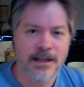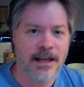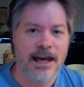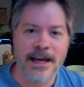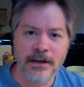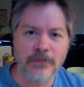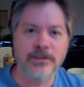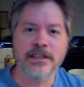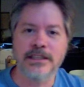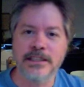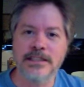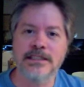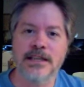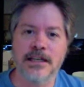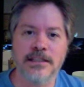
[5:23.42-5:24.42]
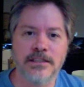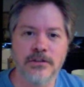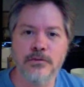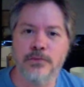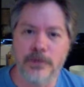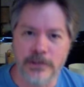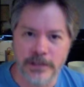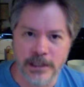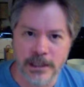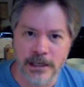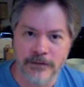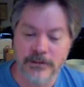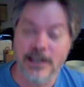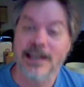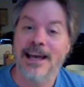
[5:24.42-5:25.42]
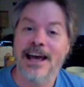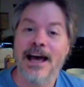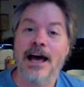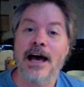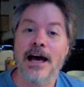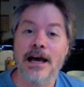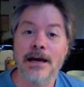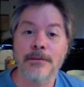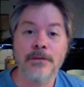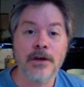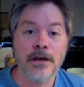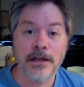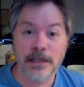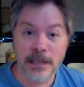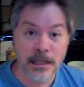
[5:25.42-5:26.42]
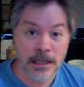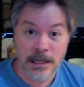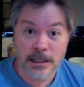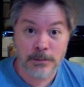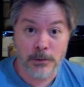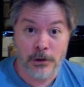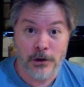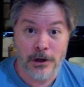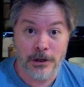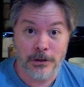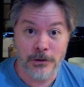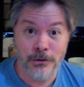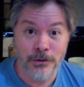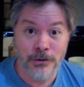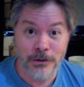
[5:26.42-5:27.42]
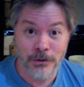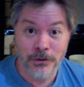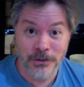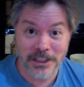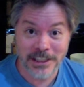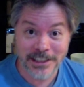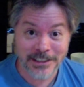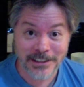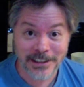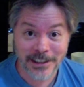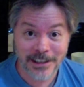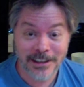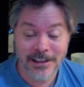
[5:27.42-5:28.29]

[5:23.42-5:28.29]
I don't think these guns do pull the left. I'm not an expert on Uzis,